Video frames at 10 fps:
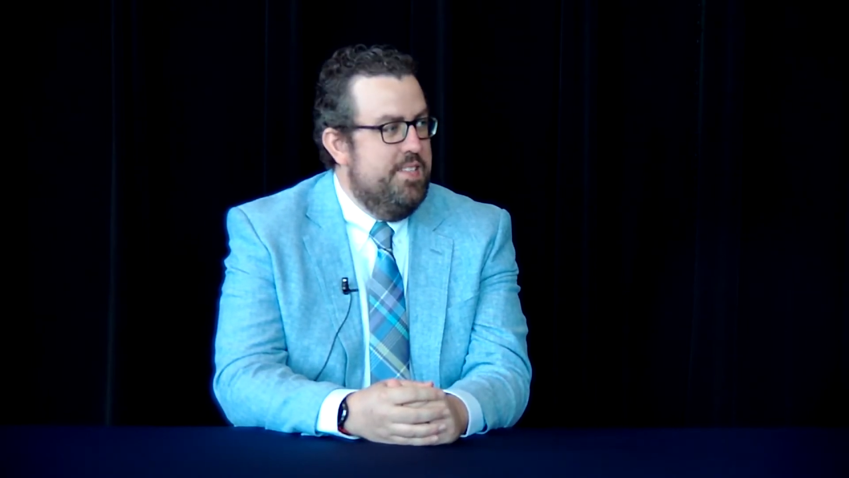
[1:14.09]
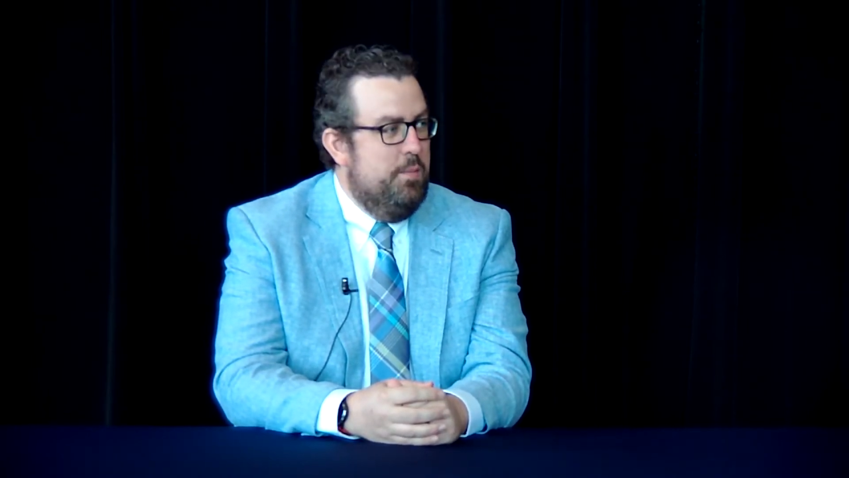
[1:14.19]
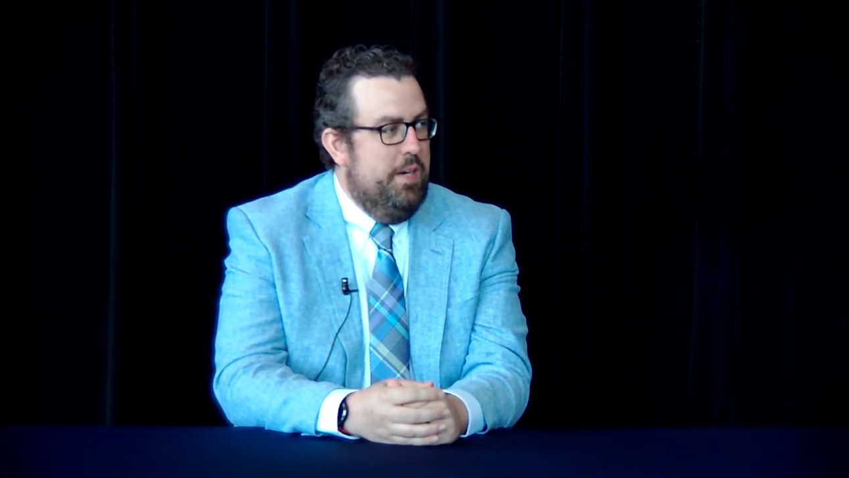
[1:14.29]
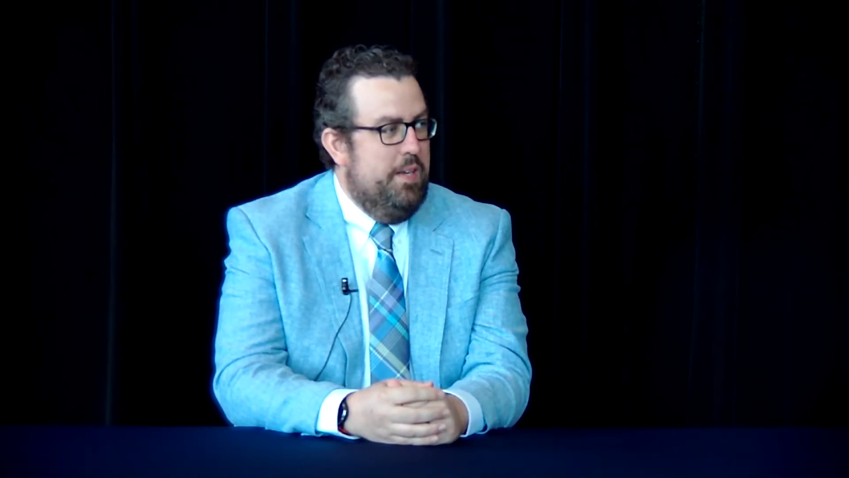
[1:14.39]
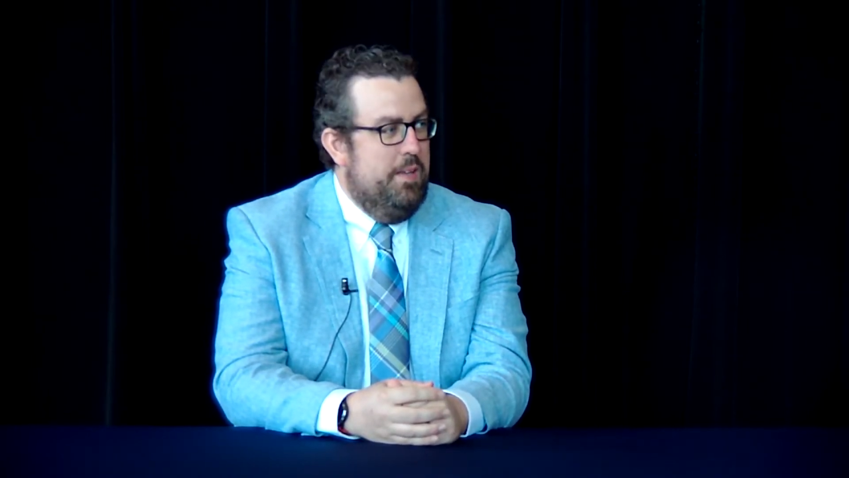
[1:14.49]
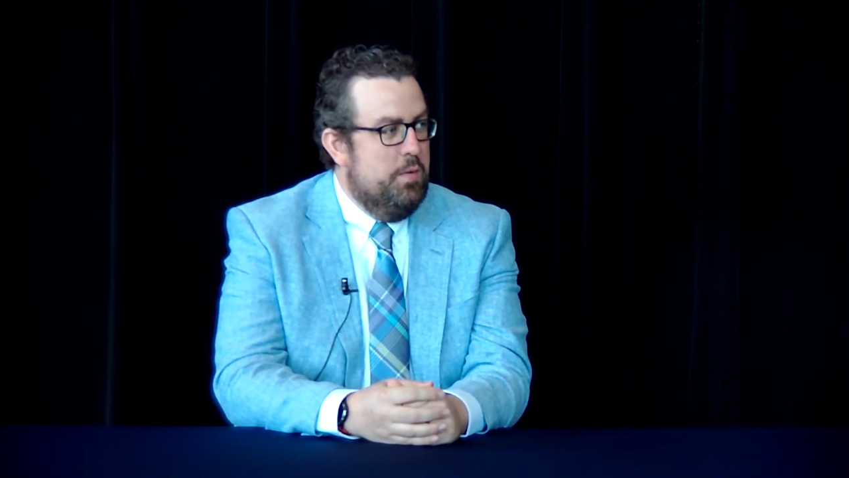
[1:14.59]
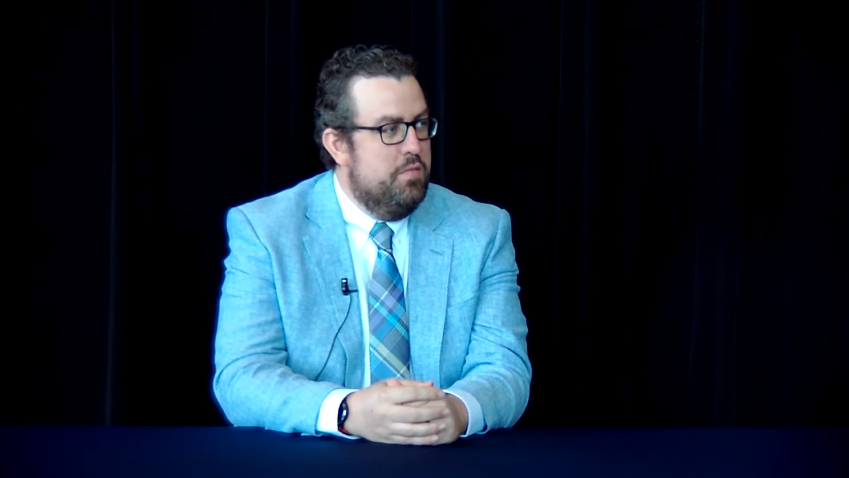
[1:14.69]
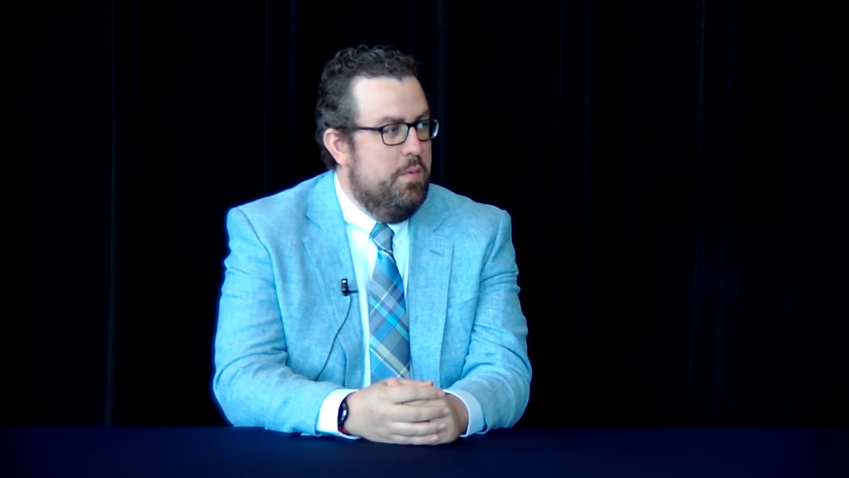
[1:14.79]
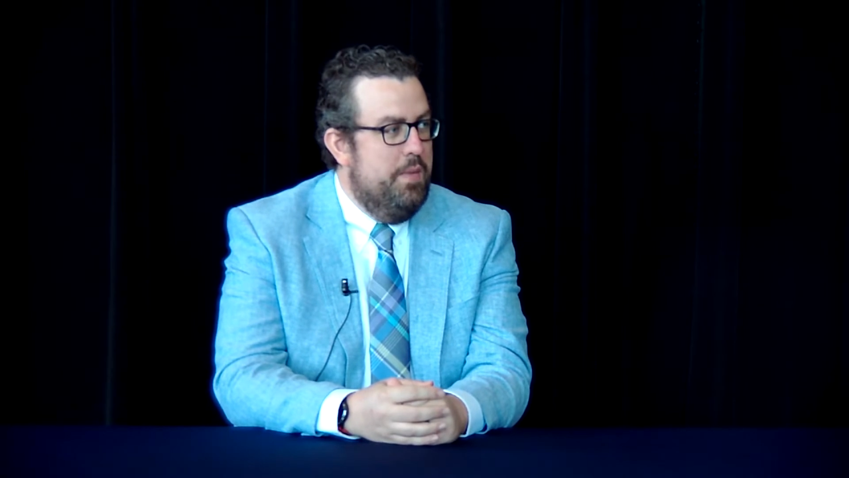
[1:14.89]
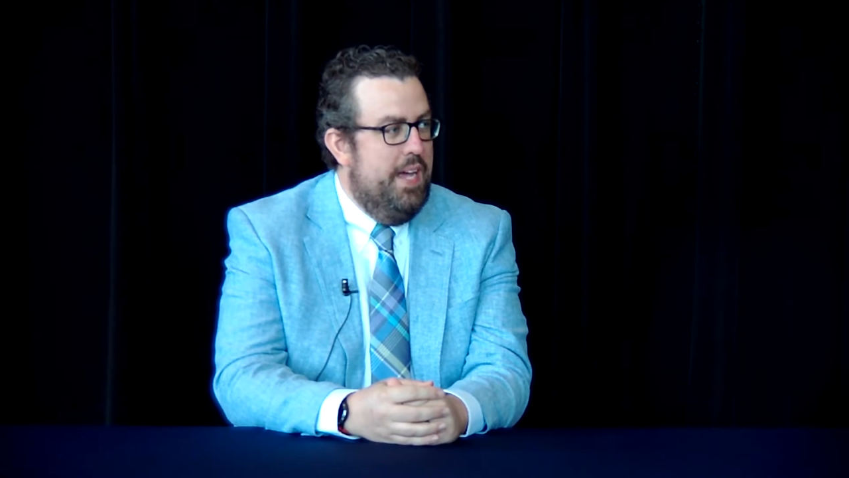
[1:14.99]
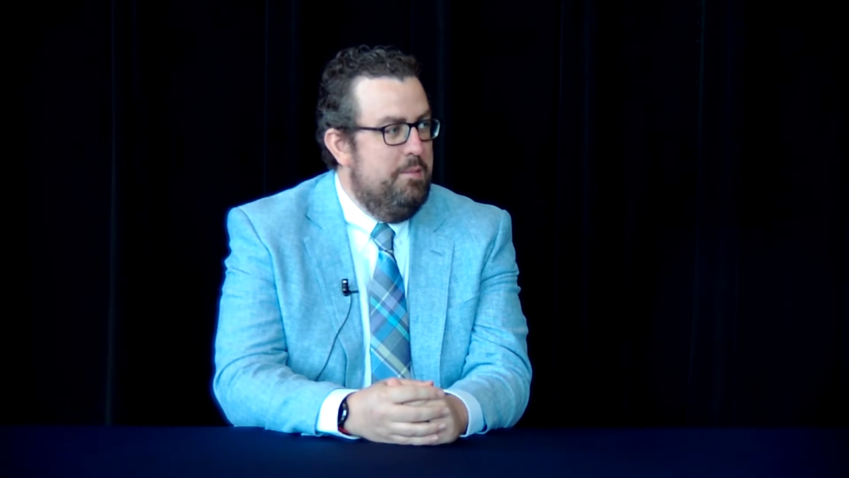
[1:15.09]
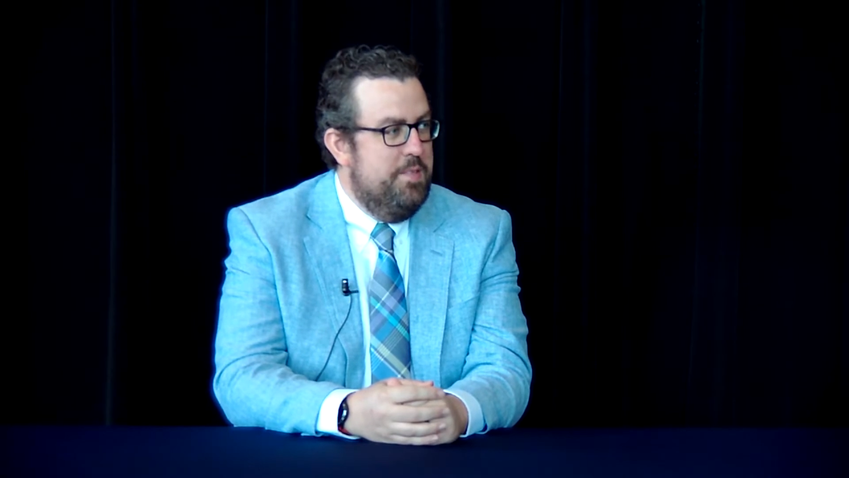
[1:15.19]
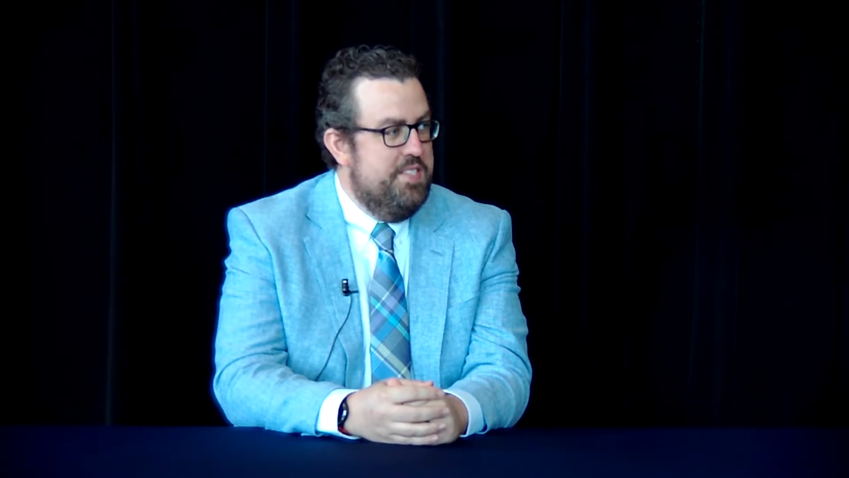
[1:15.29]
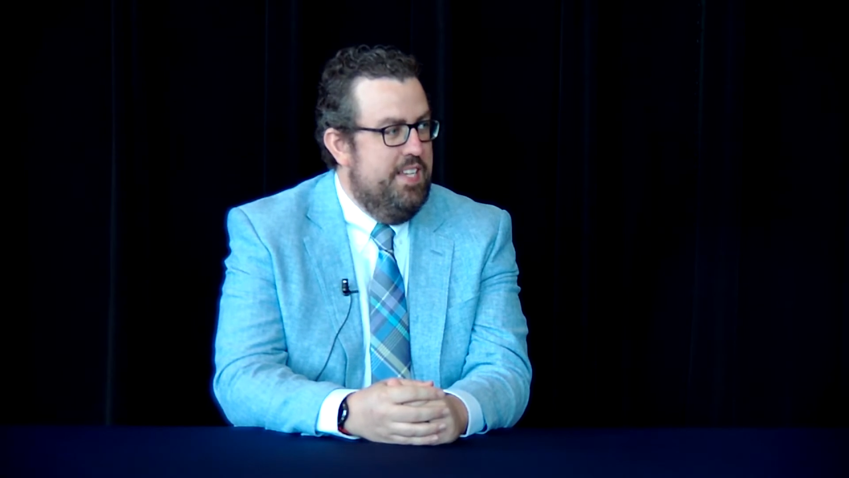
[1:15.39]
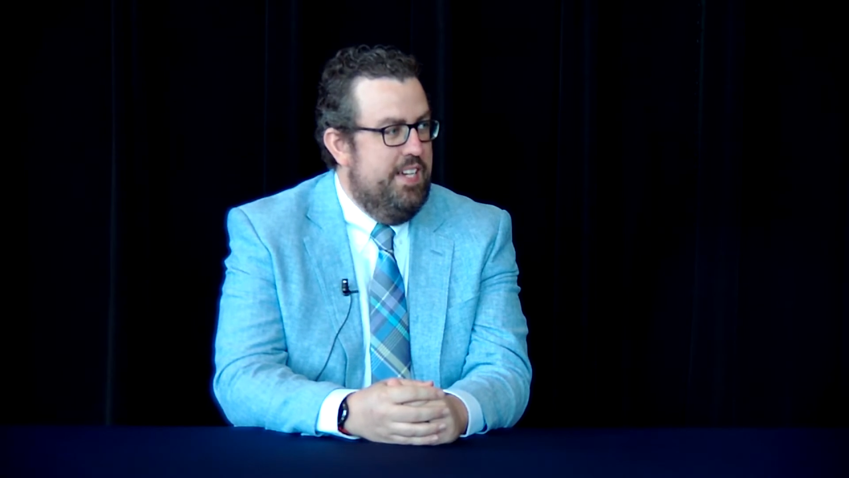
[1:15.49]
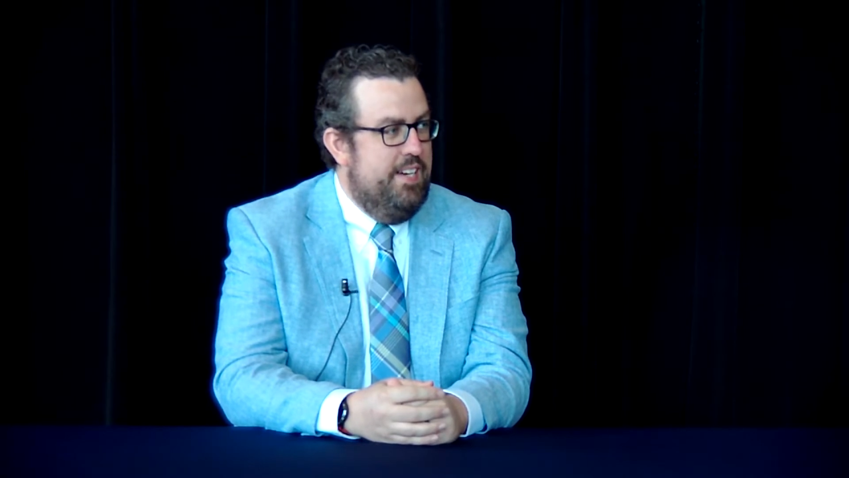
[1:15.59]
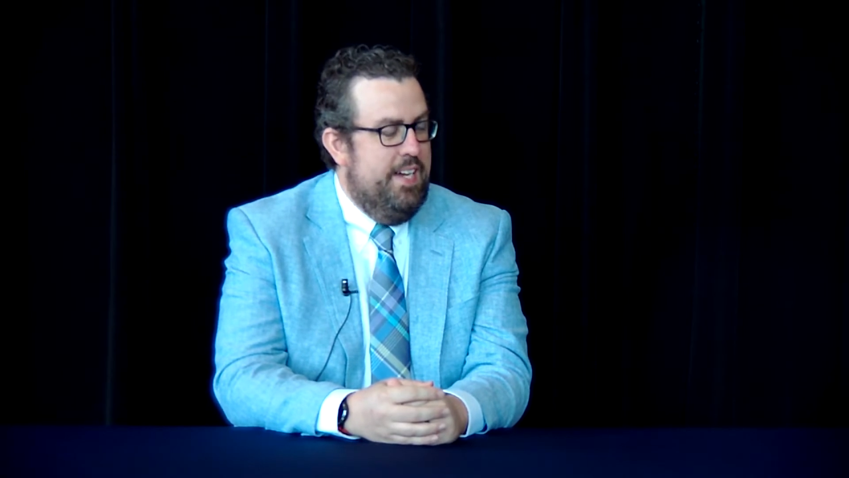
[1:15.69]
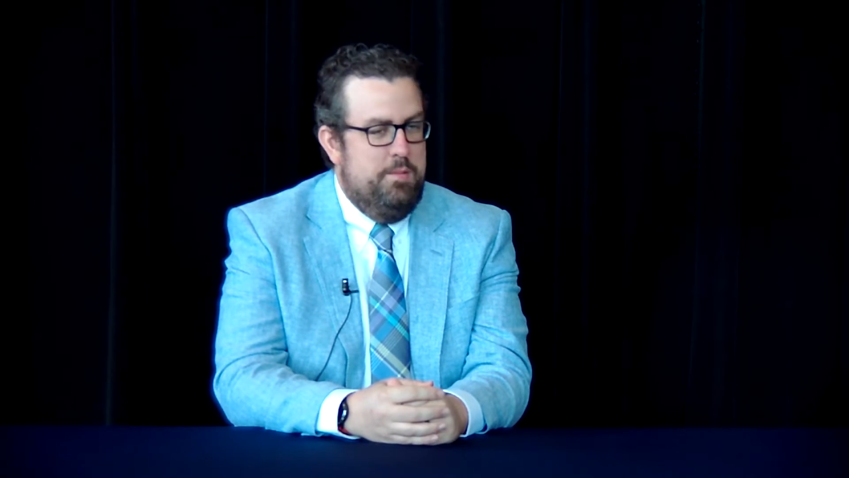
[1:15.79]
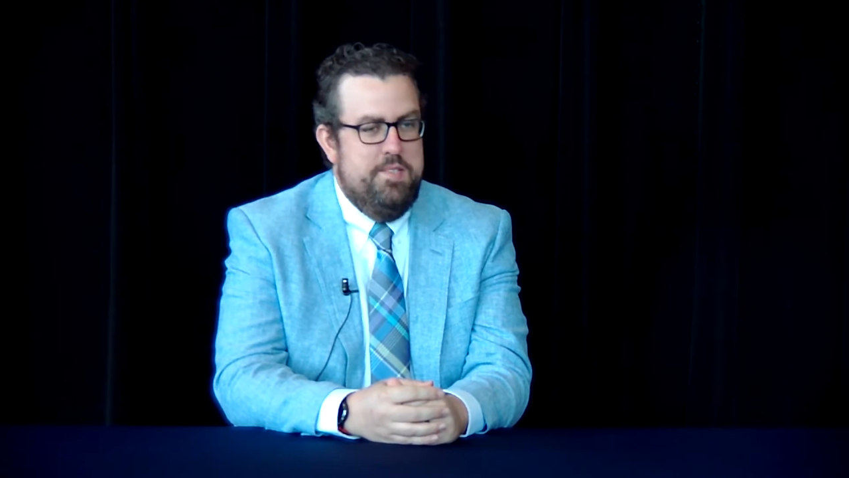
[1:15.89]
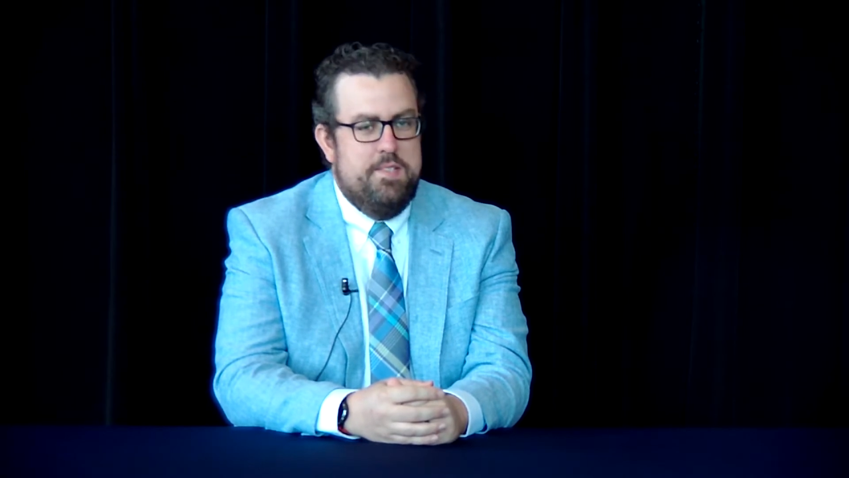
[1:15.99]
and what I learned from that was that I
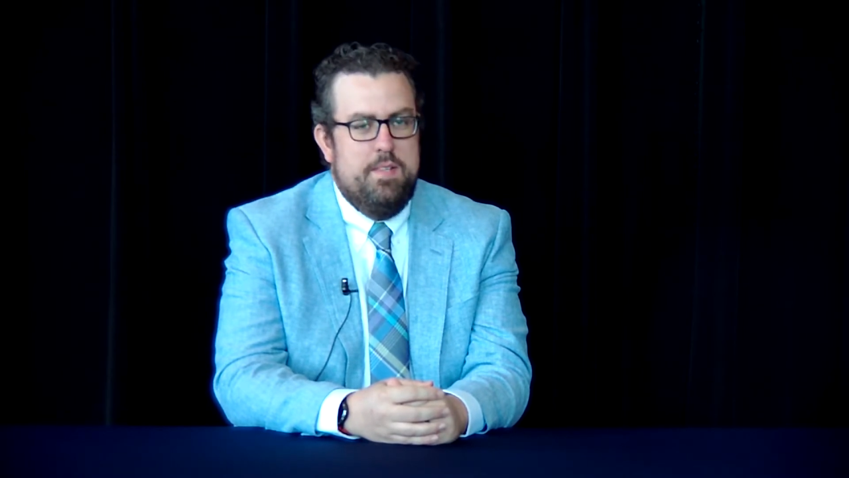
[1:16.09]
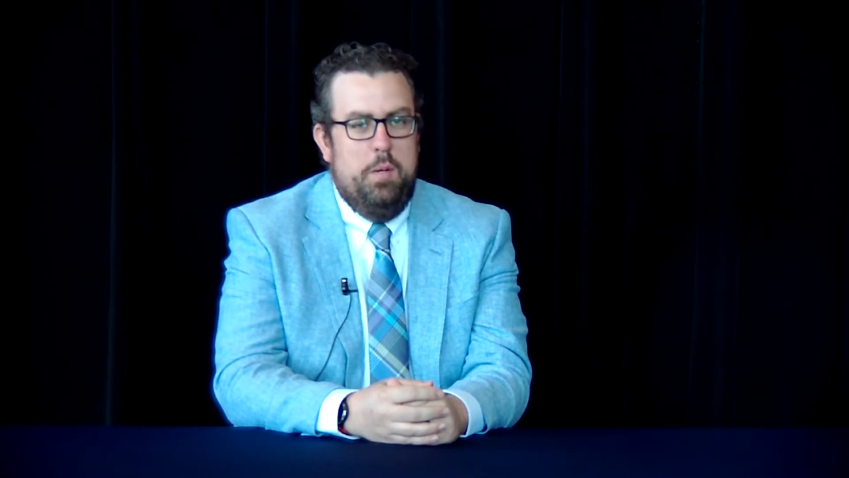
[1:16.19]
was